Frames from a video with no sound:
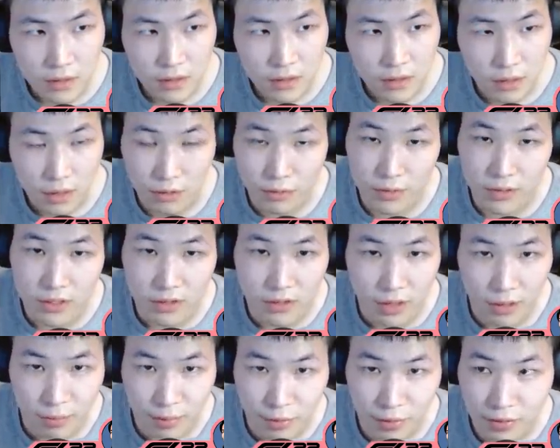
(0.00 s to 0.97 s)
Oh, we do
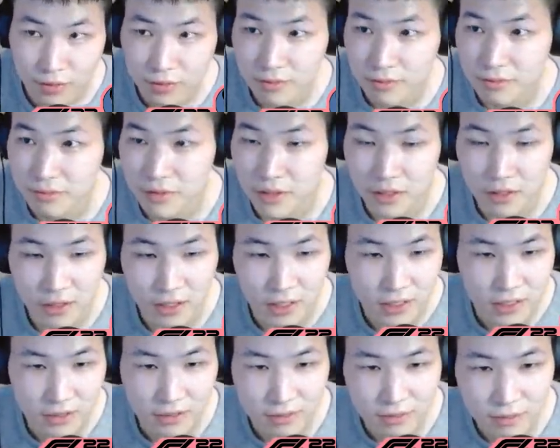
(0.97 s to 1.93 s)
get pull.
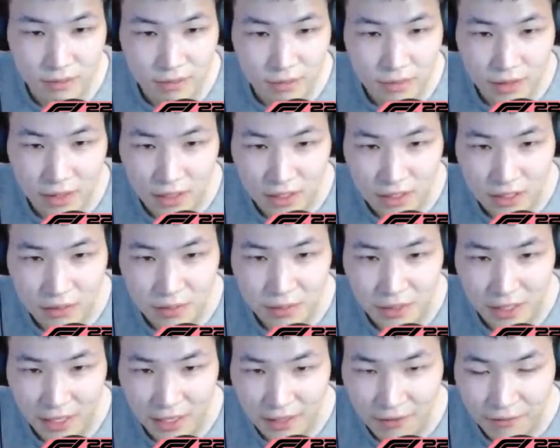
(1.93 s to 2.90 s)
Alright. Nice, but
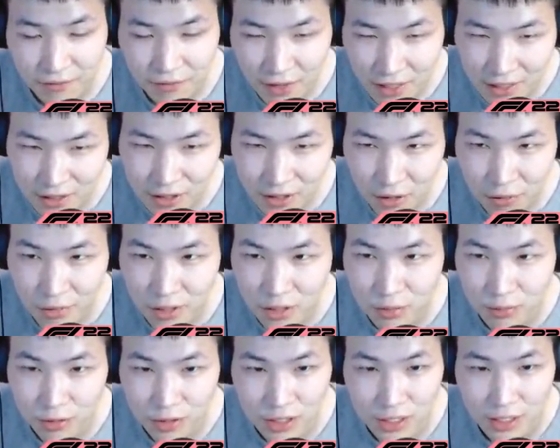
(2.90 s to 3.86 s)
I can find so much
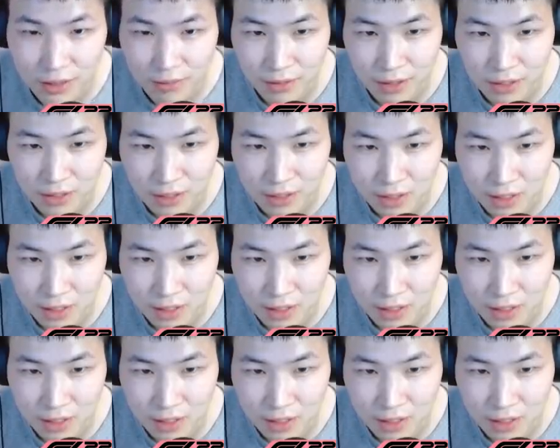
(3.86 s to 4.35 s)
more time in this